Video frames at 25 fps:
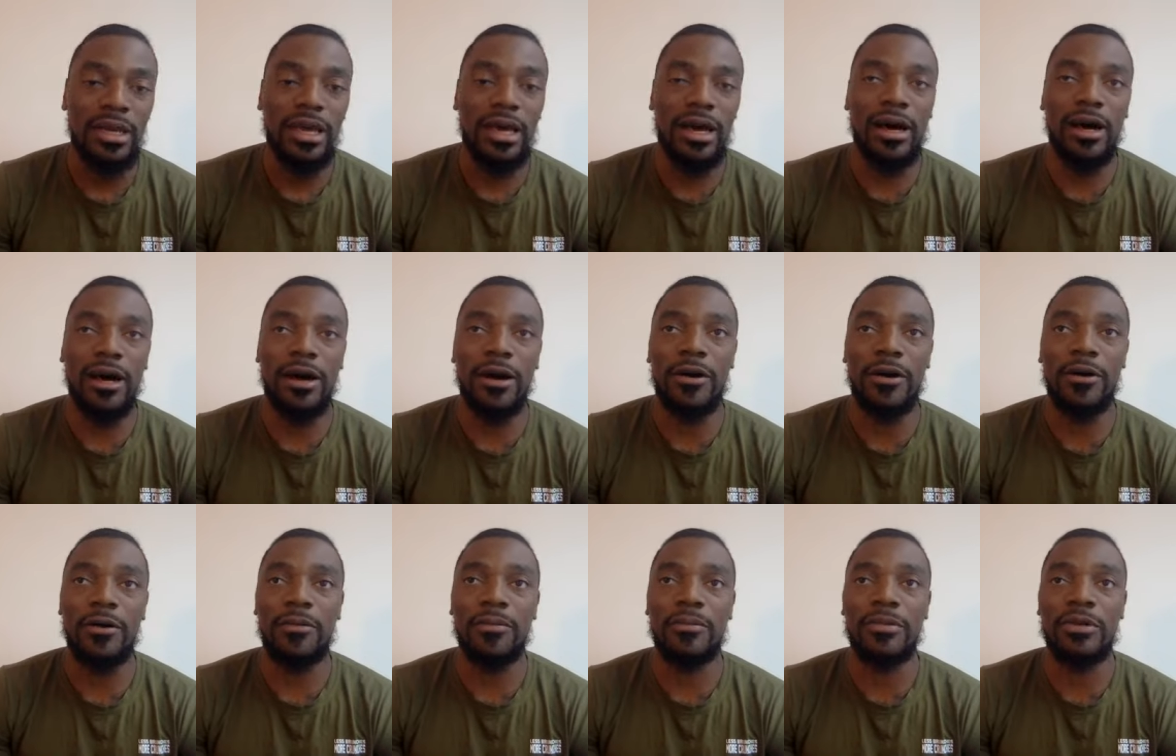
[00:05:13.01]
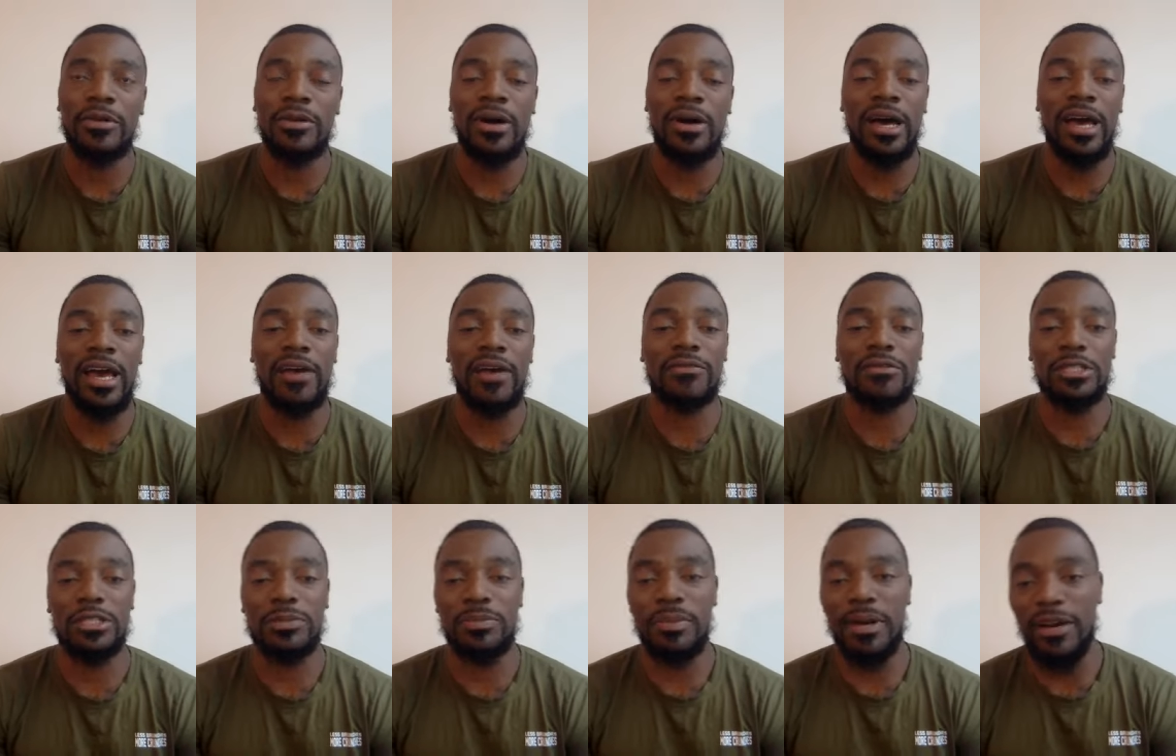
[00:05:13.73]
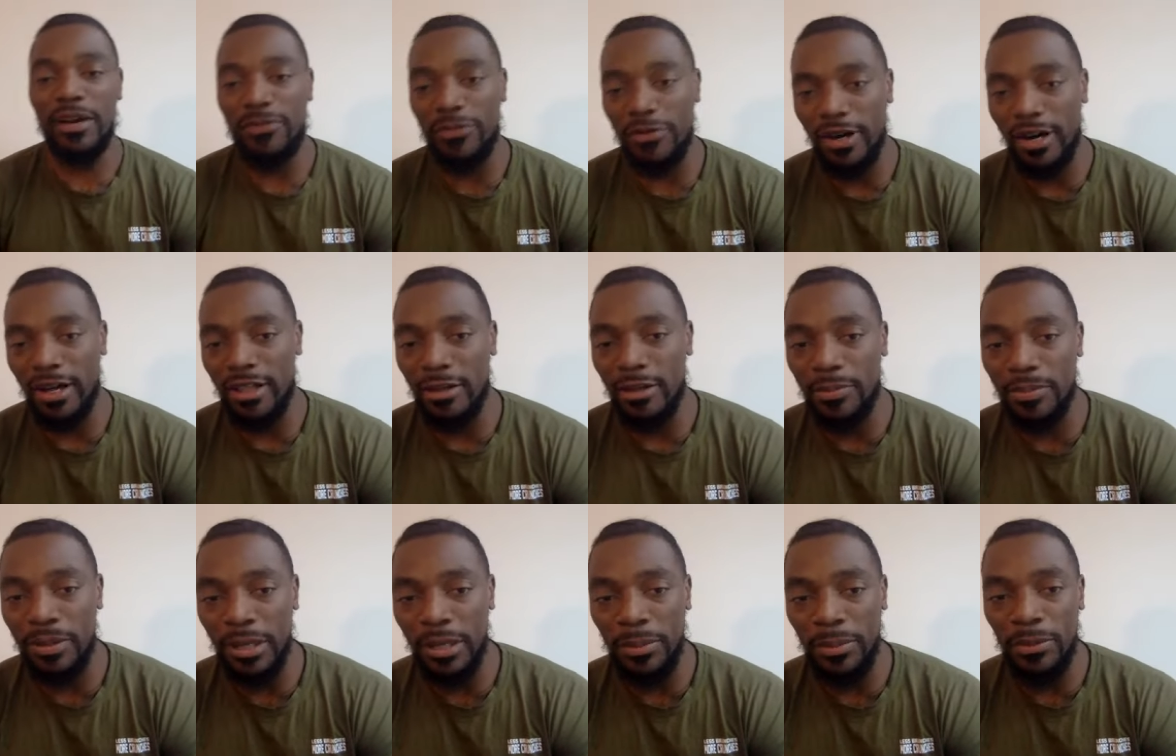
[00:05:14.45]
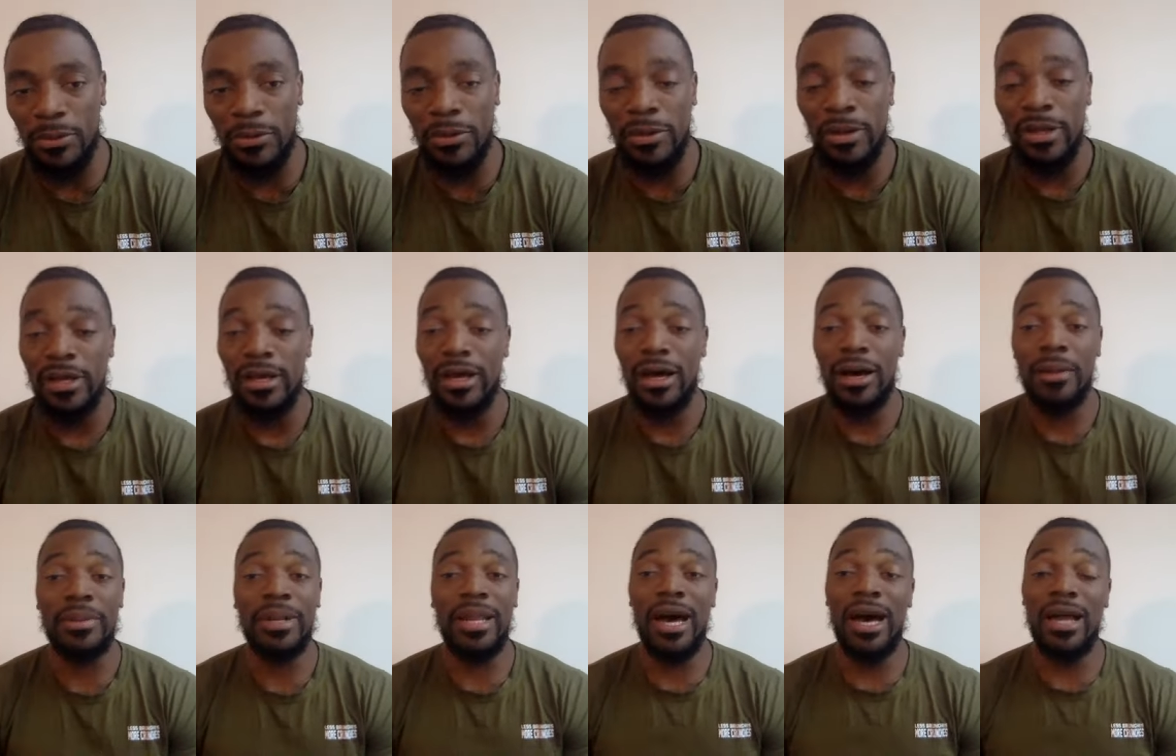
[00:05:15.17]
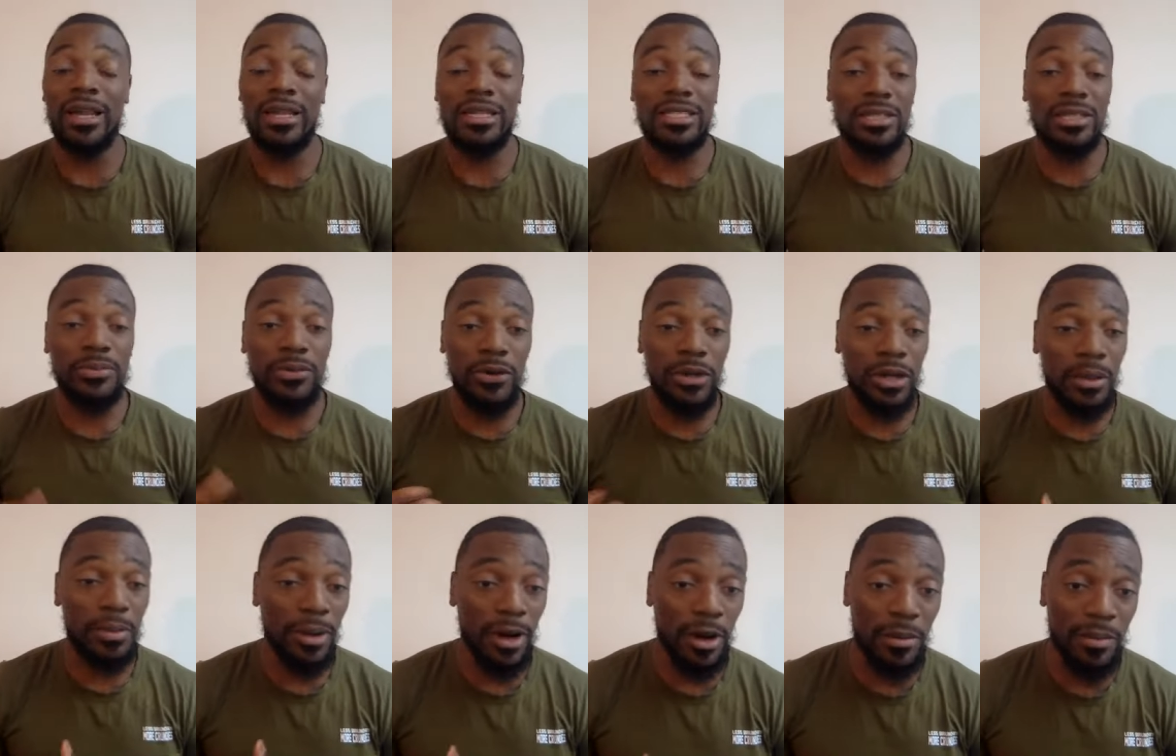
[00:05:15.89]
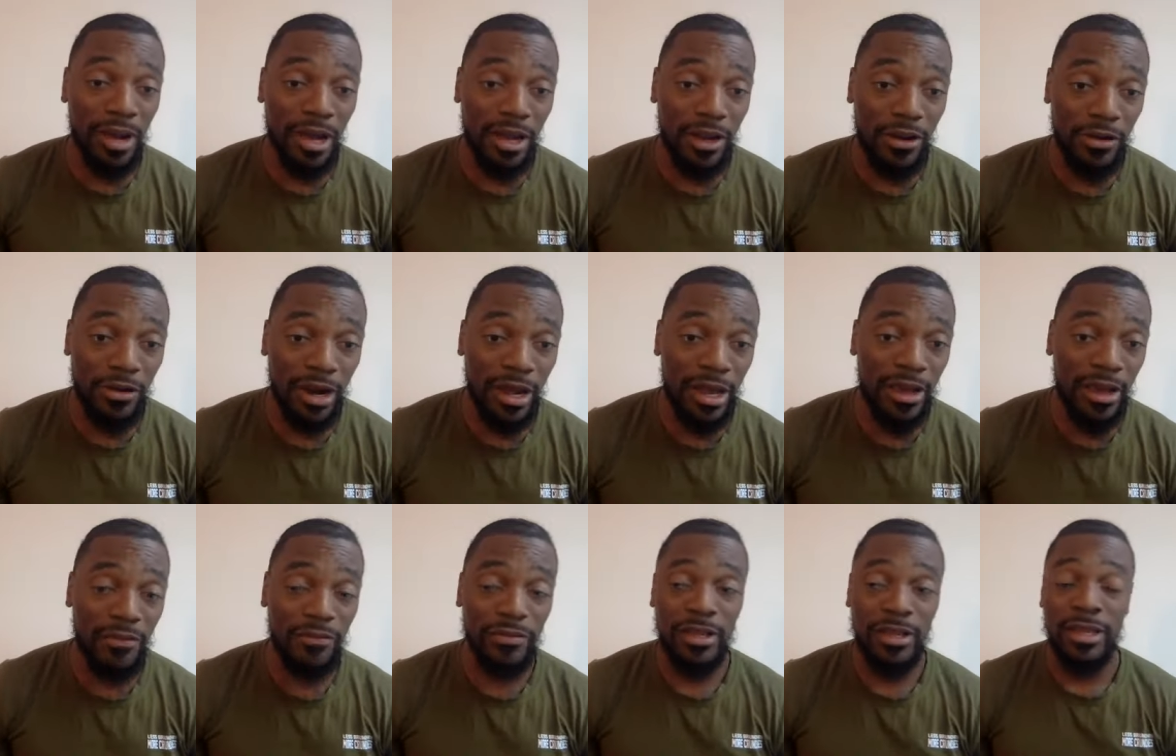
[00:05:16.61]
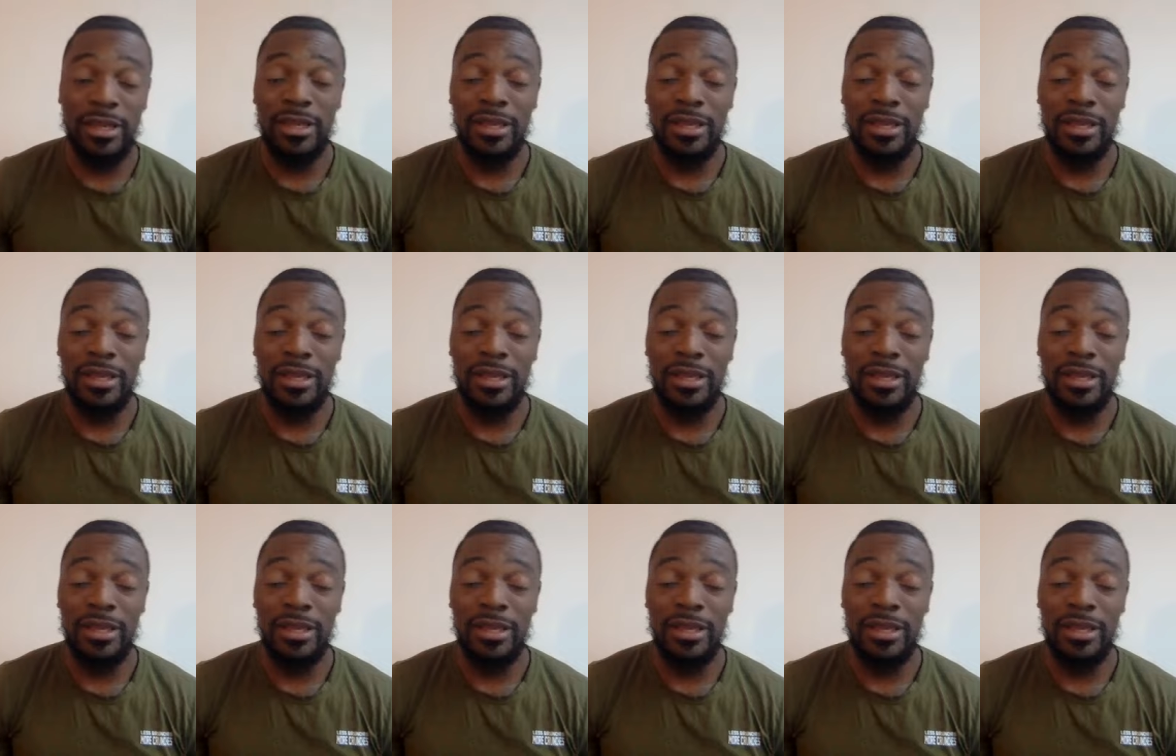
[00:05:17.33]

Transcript: Um, you know, I have respect for other people. I'm knowledgeable about my craft.